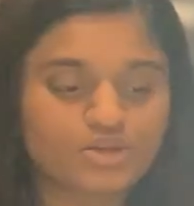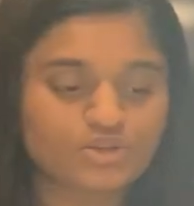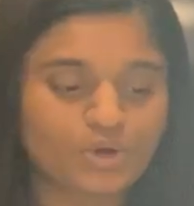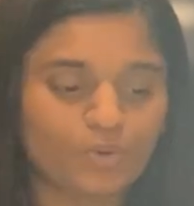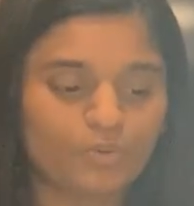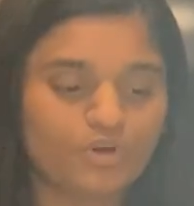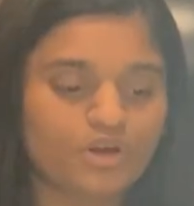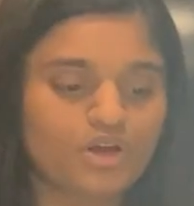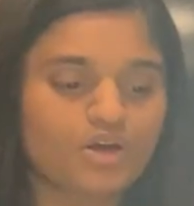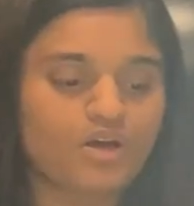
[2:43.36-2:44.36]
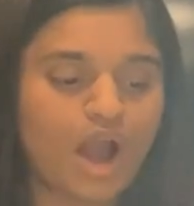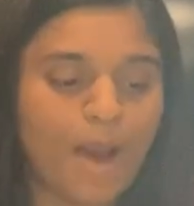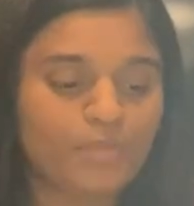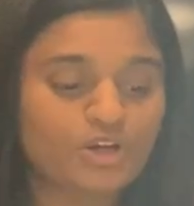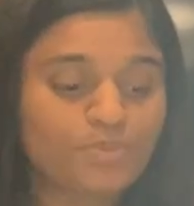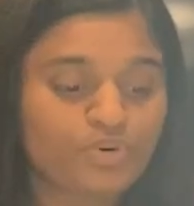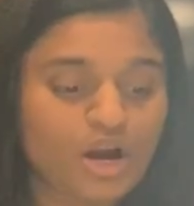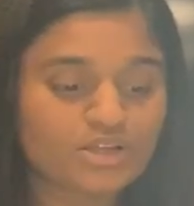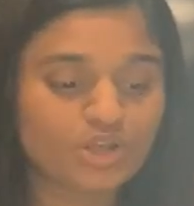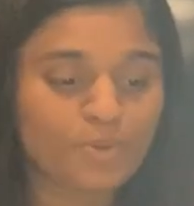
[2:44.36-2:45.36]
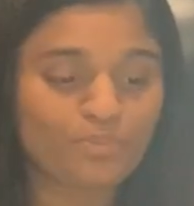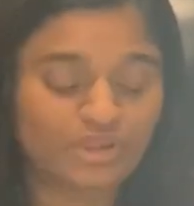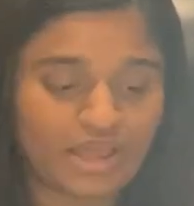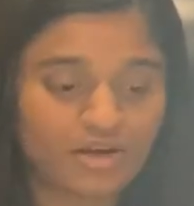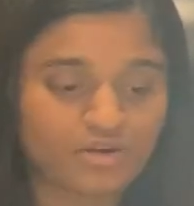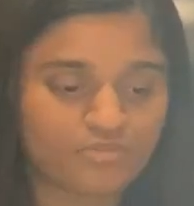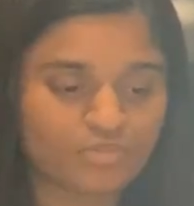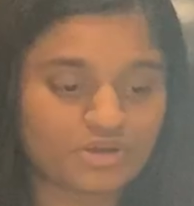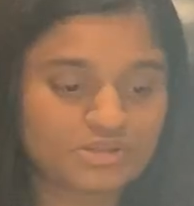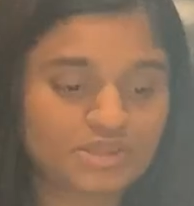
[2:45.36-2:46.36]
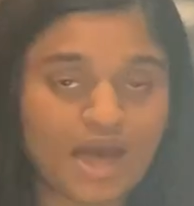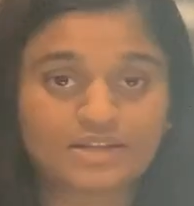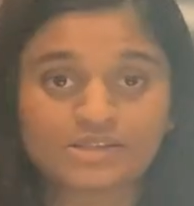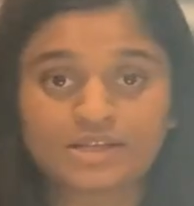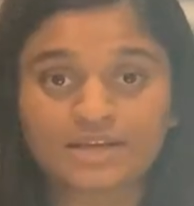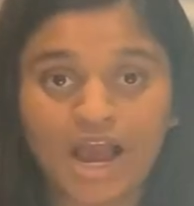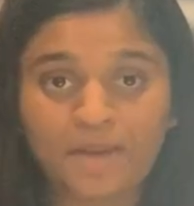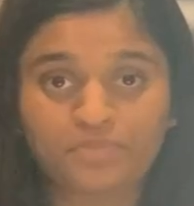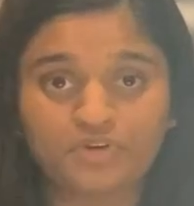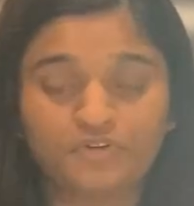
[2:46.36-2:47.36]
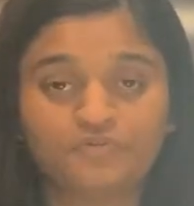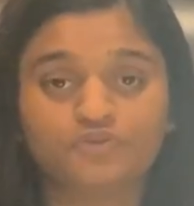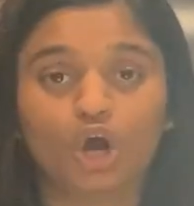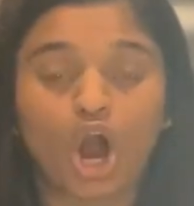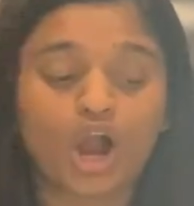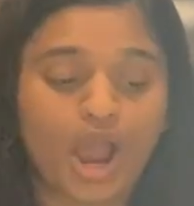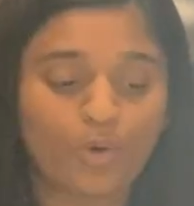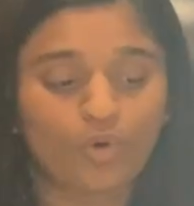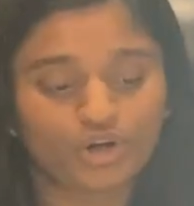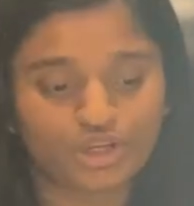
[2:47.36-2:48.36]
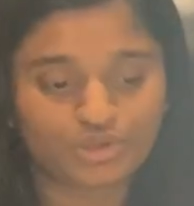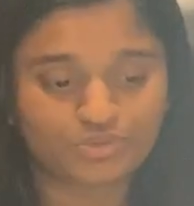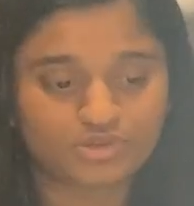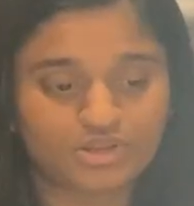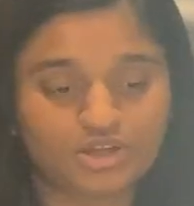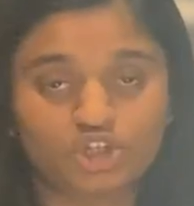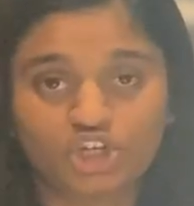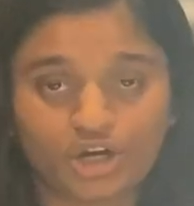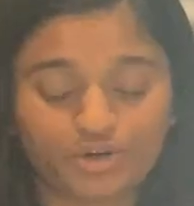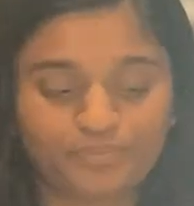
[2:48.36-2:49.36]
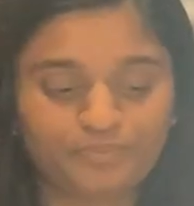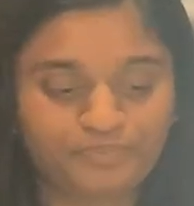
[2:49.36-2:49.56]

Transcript: So I'm going to press on blank because that is the type of doc I want to use and share.